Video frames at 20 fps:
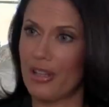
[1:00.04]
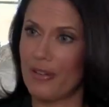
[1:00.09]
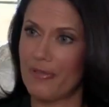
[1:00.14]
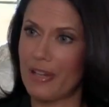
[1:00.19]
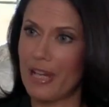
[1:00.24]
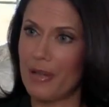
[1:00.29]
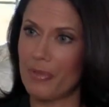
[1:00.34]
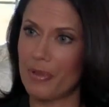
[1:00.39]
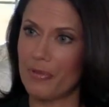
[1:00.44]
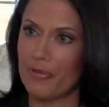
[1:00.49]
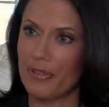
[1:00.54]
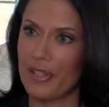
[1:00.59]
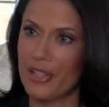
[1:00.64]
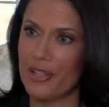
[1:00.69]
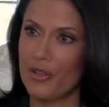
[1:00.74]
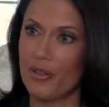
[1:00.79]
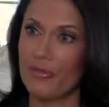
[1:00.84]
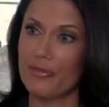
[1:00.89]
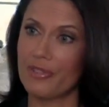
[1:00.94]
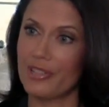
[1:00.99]
their family and
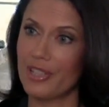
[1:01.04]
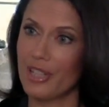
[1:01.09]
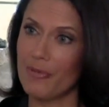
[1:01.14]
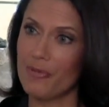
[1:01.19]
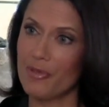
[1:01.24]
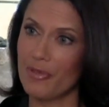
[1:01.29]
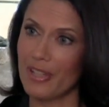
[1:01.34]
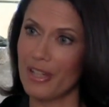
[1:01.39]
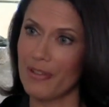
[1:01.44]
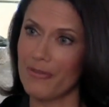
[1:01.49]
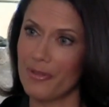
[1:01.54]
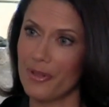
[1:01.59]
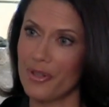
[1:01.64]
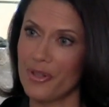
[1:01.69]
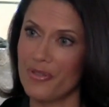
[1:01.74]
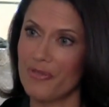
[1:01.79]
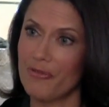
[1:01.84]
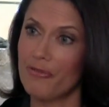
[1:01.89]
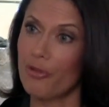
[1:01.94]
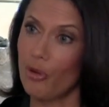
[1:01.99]
friends oftentimes when they
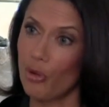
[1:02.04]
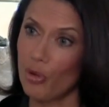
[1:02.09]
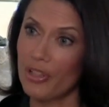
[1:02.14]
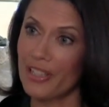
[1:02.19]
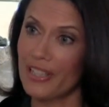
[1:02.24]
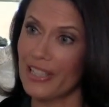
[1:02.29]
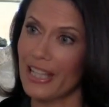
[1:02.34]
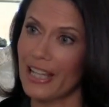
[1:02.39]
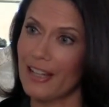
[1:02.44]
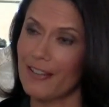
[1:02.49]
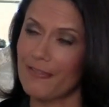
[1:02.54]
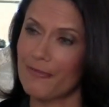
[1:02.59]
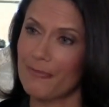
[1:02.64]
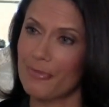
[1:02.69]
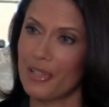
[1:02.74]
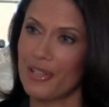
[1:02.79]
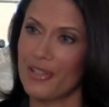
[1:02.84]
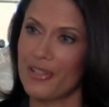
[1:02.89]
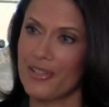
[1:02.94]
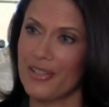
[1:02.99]
first fall in love
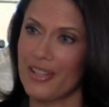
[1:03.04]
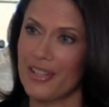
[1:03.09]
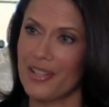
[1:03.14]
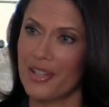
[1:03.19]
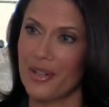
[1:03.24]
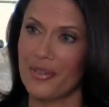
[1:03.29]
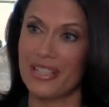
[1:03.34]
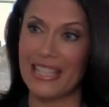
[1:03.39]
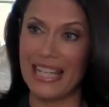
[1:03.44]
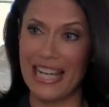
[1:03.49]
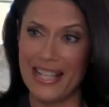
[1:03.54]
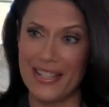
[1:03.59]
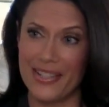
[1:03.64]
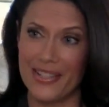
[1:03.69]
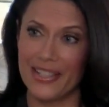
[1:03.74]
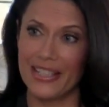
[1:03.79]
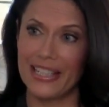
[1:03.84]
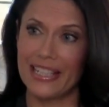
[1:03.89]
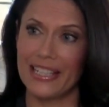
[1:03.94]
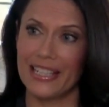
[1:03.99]
because they're so
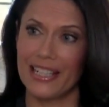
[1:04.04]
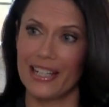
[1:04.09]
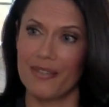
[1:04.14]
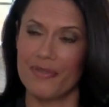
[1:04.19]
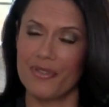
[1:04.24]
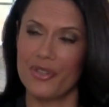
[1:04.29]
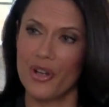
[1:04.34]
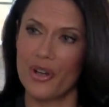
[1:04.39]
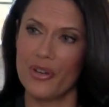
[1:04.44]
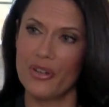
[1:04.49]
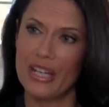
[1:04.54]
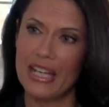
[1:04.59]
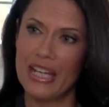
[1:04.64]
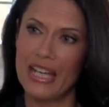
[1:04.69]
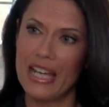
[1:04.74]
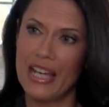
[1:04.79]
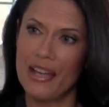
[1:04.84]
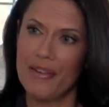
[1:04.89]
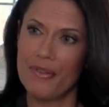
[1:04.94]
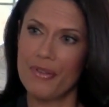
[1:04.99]
intensely in love. So
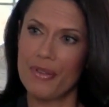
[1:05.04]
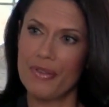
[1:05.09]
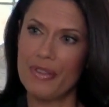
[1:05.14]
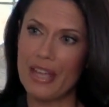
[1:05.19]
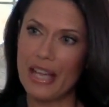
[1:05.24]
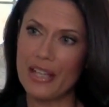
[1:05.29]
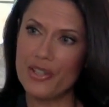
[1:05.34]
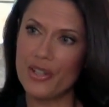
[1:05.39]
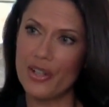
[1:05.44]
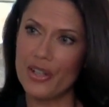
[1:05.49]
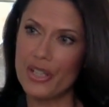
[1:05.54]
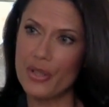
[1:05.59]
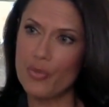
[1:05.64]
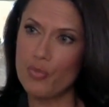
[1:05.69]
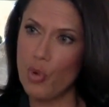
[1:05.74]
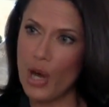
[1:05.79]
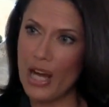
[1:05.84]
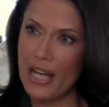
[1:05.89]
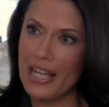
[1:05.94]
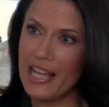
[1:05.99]
that's only
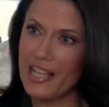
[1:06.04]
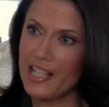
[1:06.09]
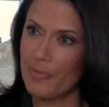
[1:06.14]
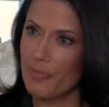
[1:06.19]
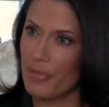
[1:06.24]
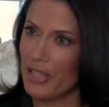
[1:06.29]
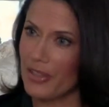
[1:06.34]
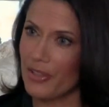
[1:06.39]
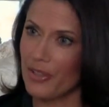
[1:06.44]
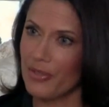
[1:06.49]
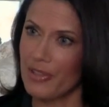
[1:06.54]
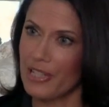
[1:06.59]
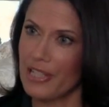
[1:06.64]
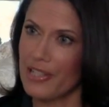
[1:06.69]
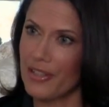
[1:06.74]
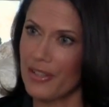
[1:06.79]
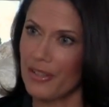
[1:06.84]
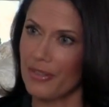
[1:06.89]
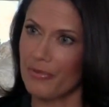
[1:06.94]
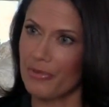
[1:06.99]
one aspect of it,
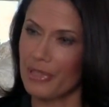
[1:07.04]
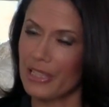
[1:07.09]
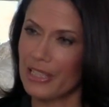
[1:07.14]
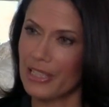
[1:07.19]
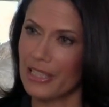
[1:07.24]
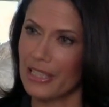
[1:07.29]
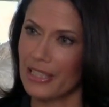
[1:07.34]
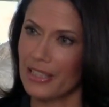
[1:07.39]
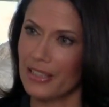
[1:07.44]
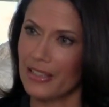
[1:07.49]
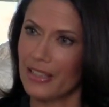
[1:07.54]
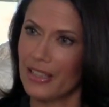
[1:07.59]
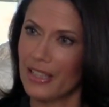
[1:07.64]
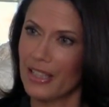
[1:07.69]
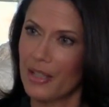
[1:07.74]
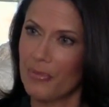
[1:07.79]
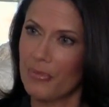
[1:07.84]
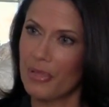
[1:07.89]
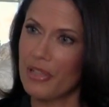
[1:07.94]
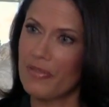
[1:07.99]
isn't it, really?
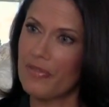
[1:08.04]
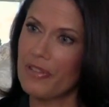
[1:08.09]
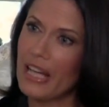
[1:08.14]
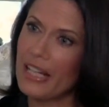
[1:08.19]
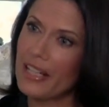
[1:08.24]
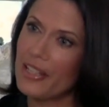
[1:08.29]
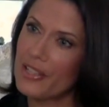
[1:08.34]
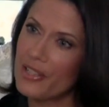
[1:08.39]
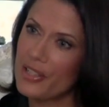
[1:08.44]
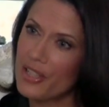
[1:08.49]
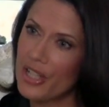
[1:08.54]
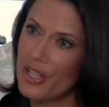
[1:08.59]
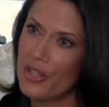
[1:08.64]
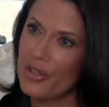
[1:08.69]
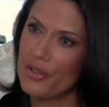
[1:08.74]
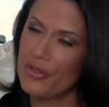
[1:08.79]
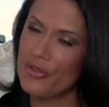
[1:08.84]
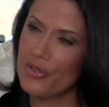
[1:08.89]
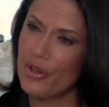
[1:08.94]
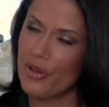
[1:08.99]
But if that
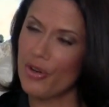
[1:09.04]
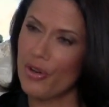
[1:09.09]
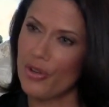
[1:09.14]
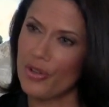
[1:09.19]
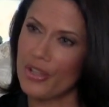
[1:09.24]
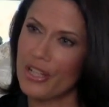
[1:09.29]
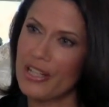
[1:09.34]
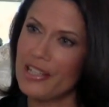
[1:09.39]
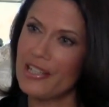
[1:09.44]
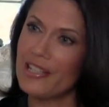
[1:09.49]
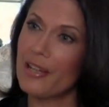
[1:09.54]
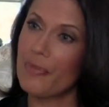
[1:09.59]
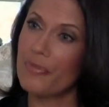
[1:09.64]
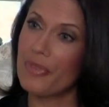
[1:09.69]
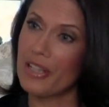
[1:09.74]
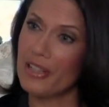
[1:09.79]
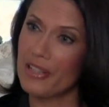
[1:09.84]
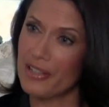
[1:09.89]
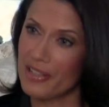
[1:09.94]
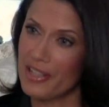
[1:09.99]
continues on and it's
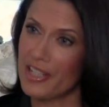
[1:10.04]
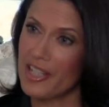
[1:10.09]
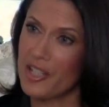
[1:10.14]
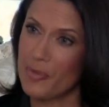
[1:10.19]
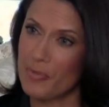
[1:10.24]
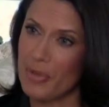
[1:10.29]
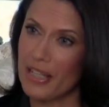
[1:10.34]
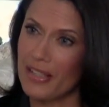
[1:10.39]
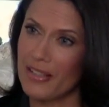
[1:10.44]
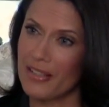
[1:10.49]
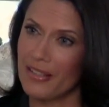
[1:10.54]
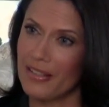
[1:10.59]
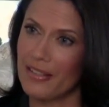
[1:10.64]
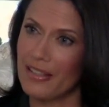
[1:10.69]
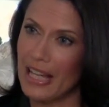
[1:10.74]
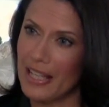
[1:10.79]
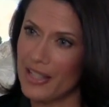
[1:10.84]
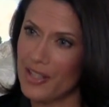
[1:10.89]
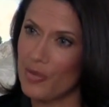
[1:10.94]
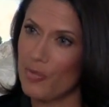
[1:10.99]
something that's expected,
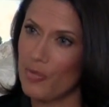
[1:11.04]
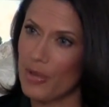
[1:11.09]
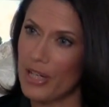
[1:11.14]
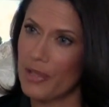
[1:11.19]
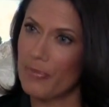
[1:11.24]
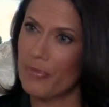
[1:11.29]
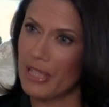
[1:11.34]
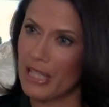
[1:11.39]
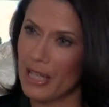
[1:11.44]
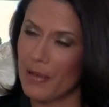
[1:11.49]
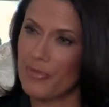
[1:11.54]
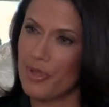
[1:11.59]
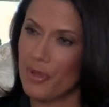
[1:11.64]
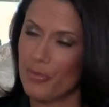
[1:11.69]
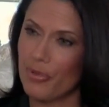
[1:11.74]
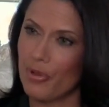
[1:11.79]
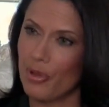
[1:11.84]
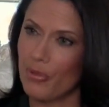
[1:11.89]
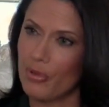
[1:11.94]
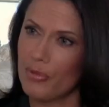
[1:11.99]
that's when it becomes a
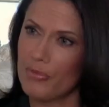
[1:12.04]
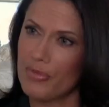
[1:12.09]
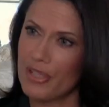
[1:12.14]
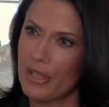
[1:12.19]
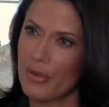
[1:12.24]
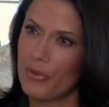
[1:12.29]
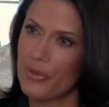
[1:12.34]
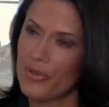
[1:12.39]
problem? Is that